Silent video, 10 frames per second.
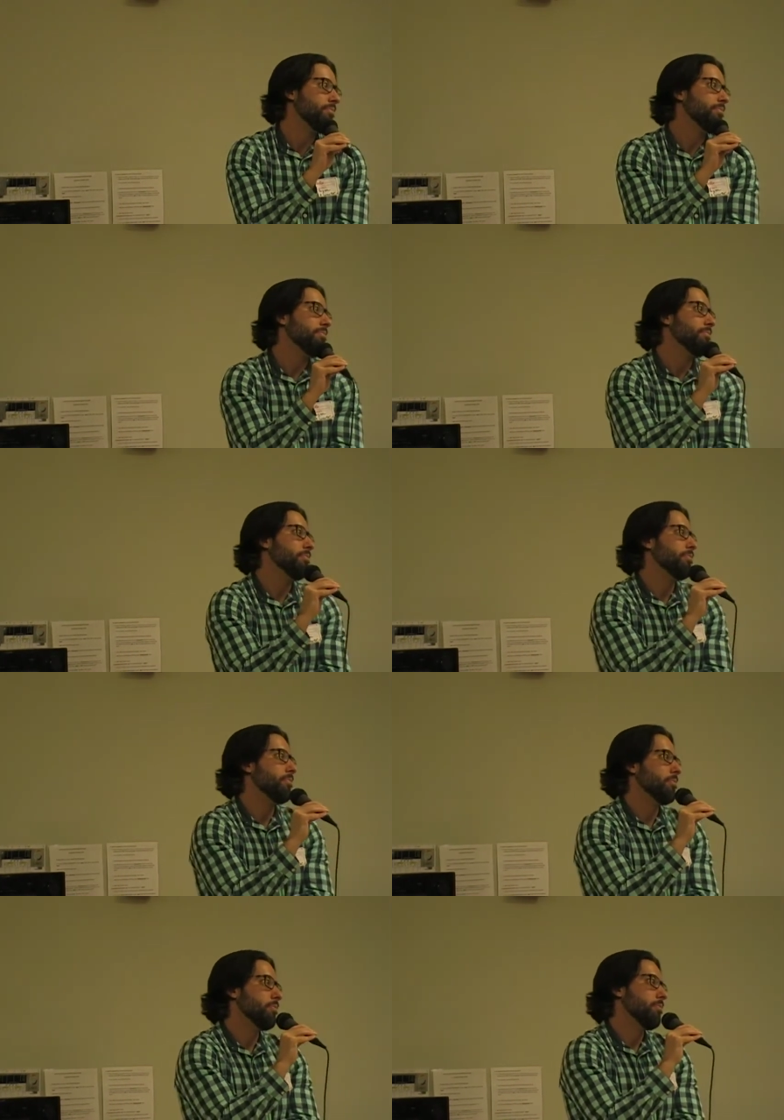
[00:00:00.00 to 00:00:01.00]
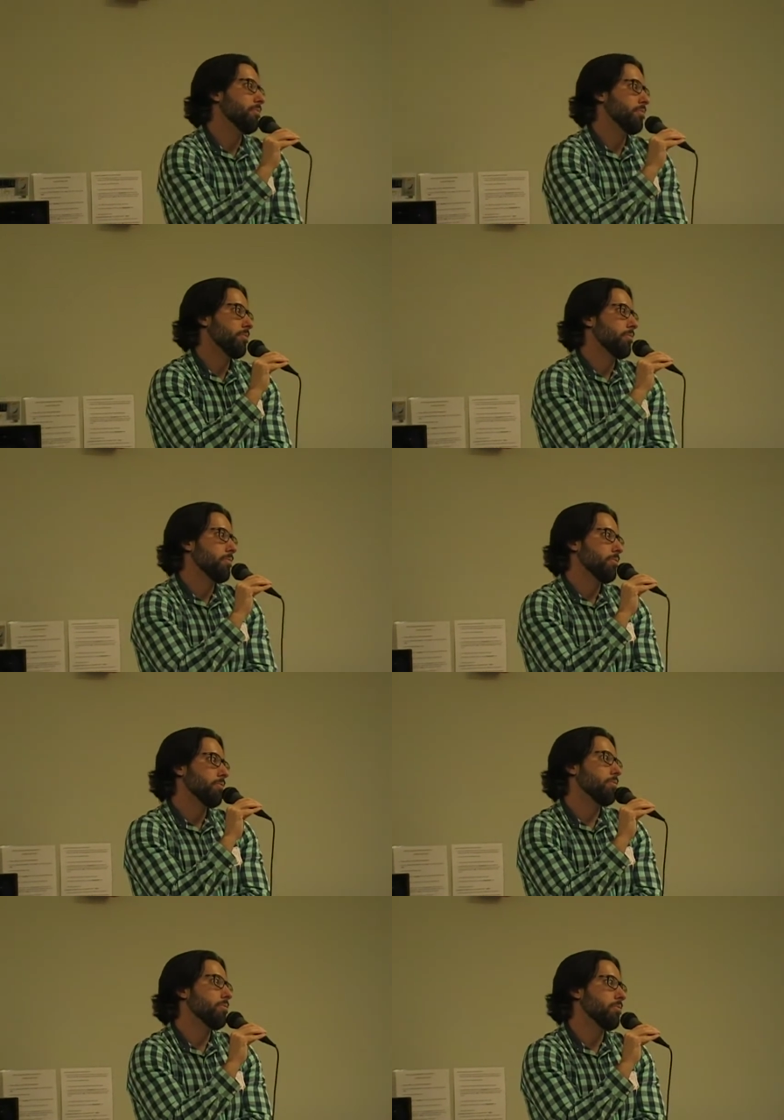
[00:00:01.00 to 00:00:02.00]
limitations on uh,
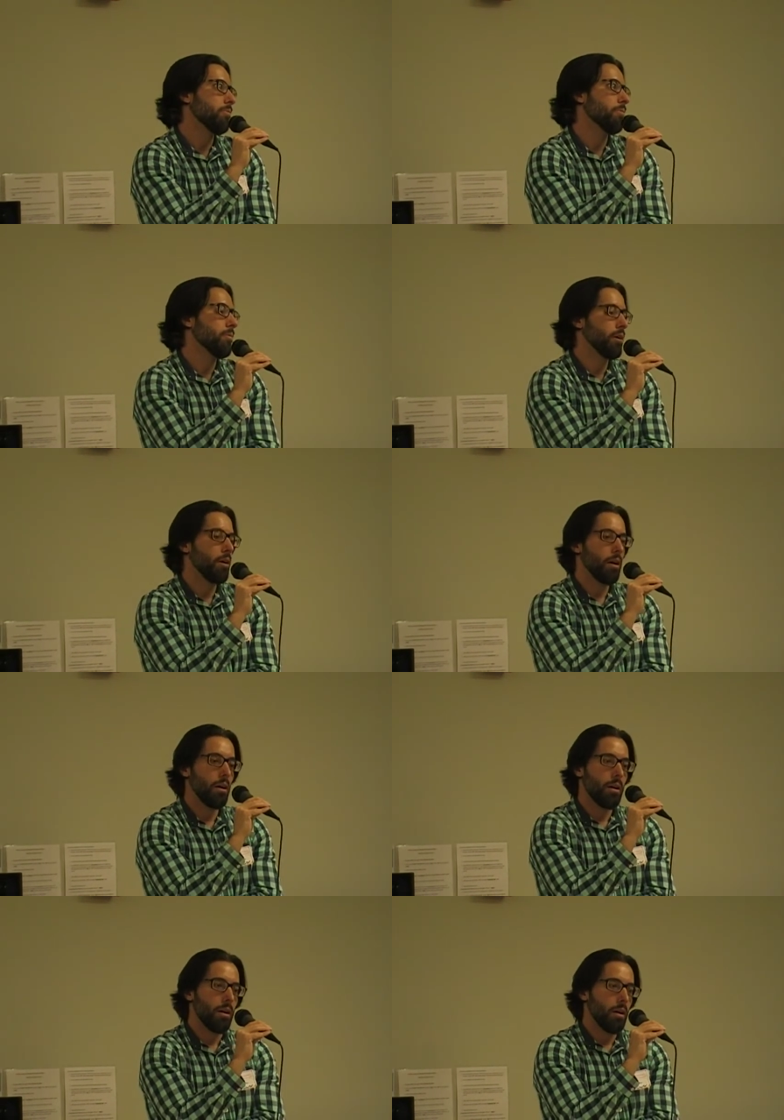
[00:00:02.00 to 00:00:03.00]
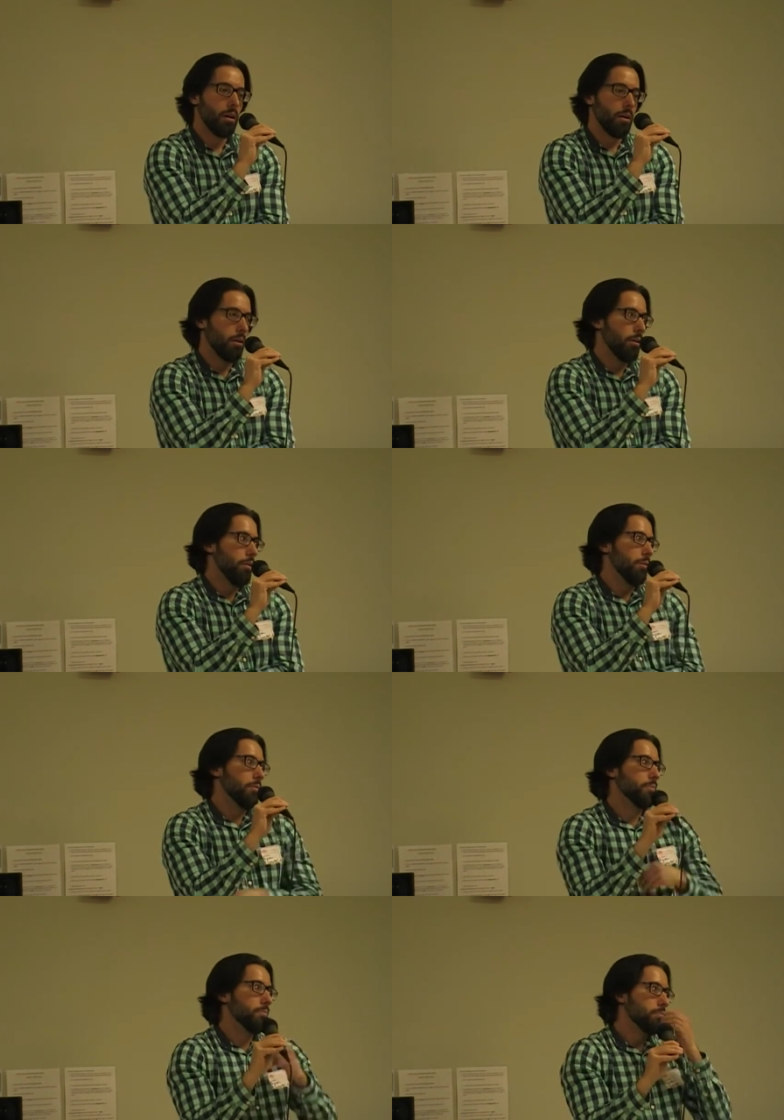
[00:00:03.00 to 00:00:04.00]
cormorant populations? Is it, is
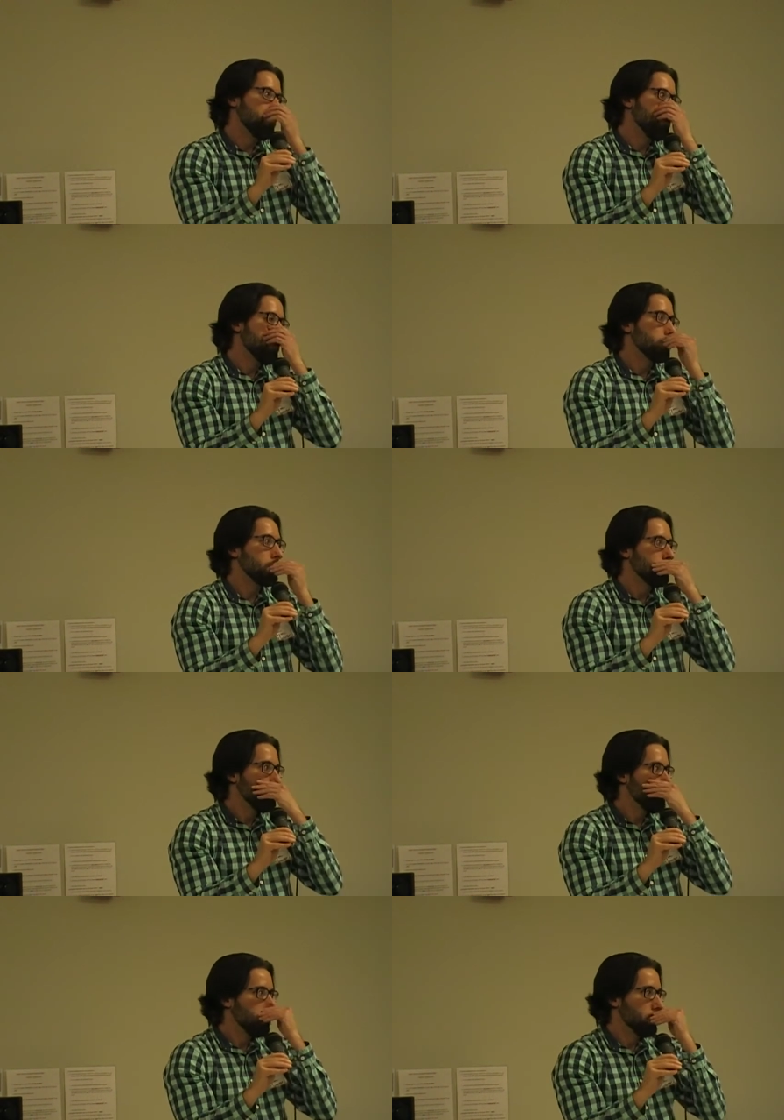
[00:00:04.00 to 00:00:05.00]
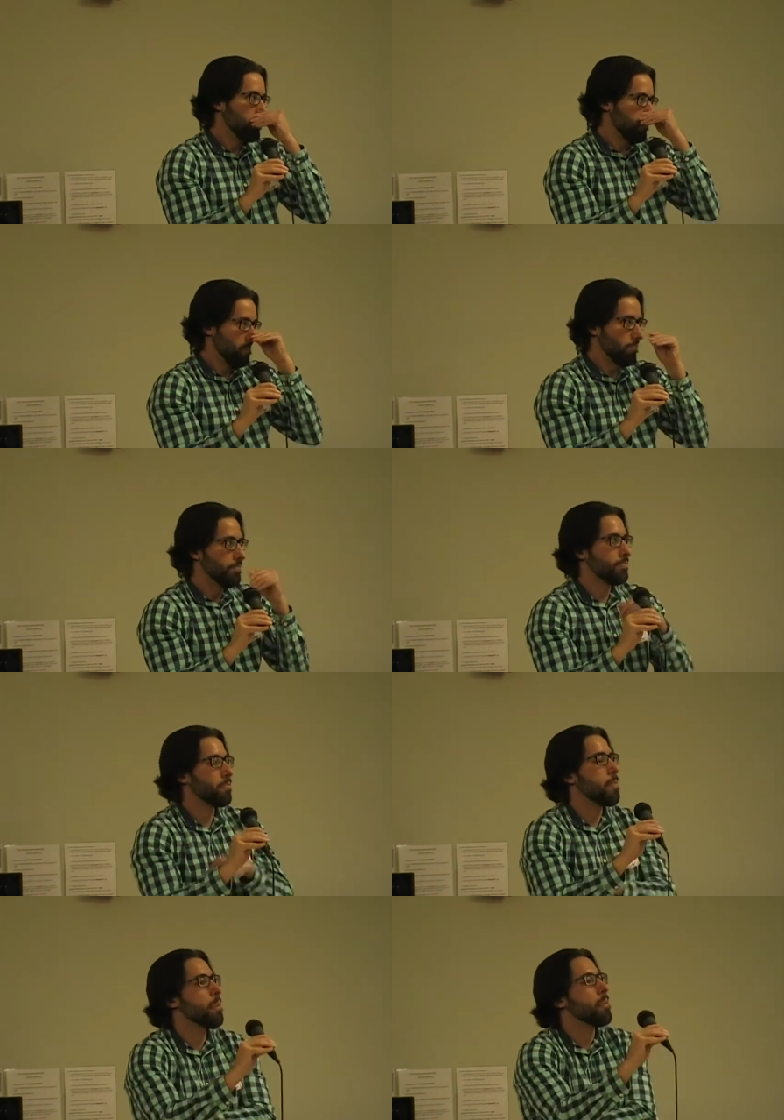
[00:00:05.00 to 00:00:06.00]
it uh, breeding habitat
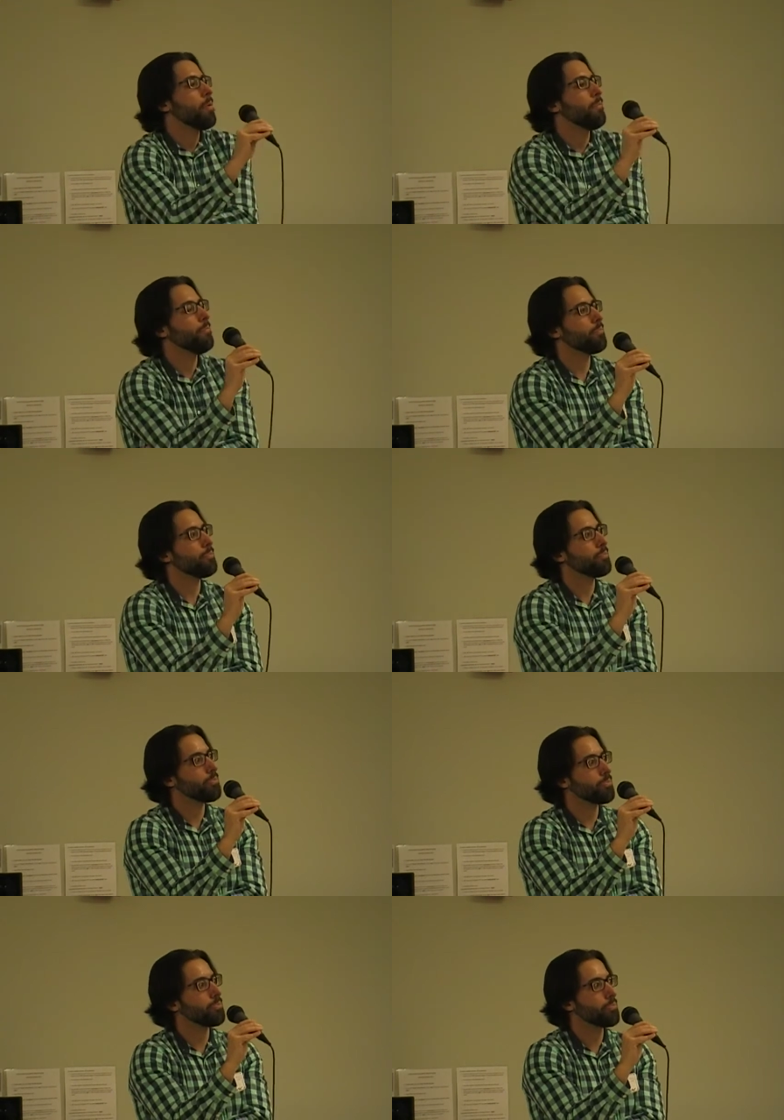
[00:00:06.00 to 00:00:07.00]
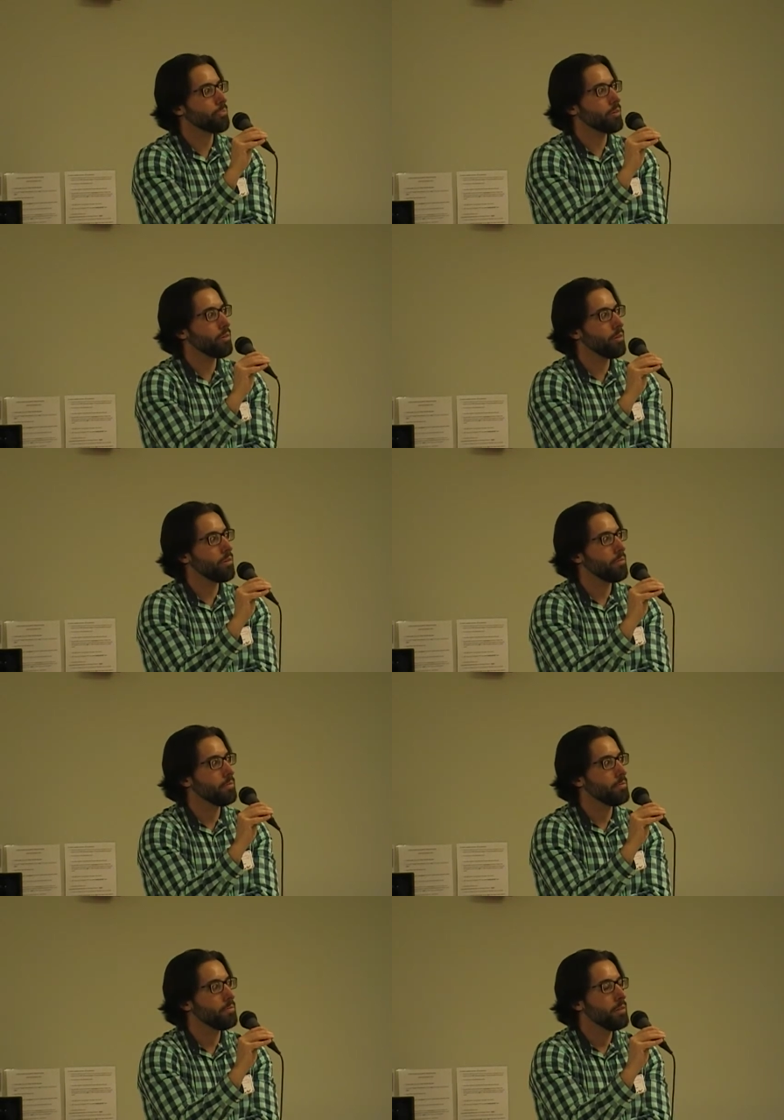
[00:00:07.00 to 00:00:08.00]
or is it uh, available forage?